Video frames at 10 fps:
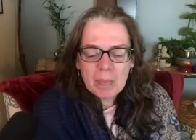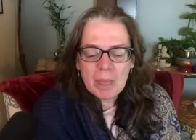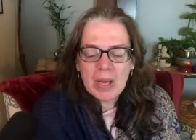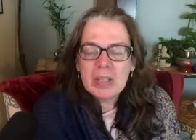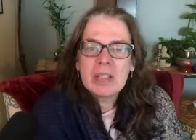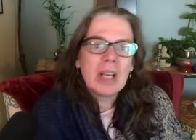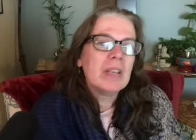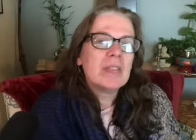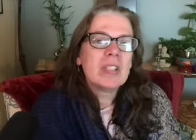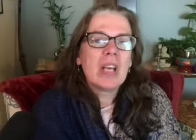
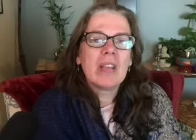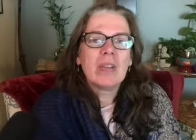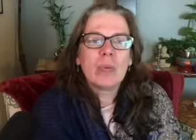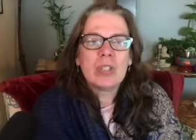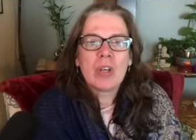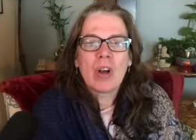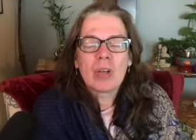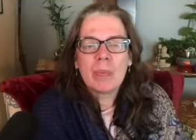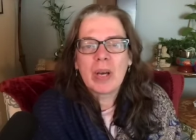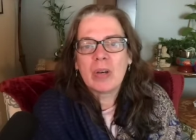meditative state that we
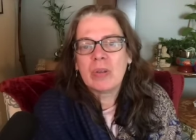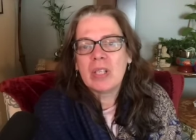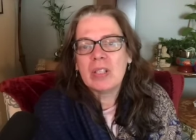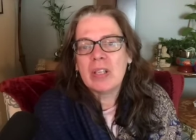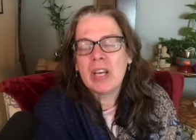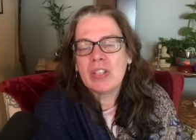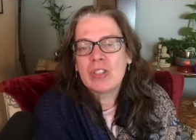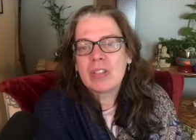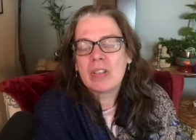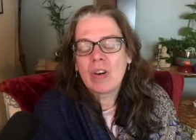talk about in
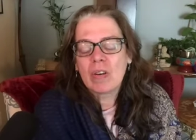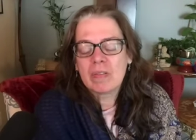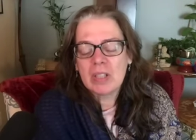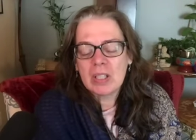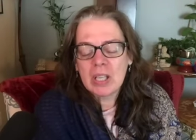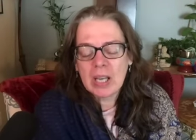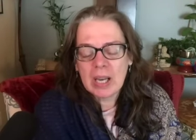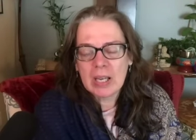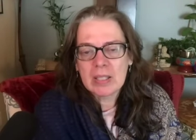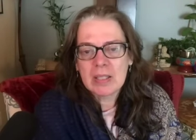HCRV
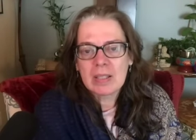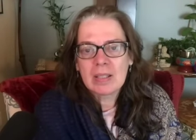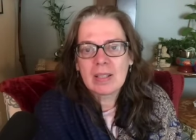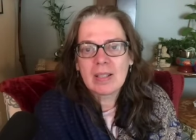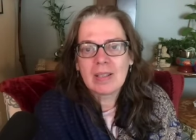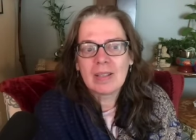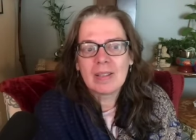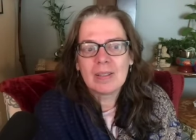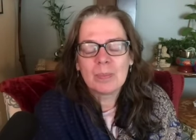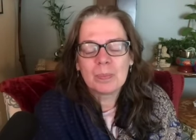class,
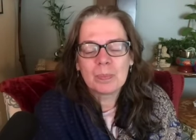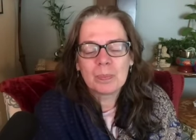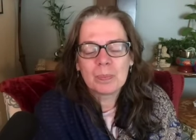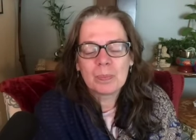um,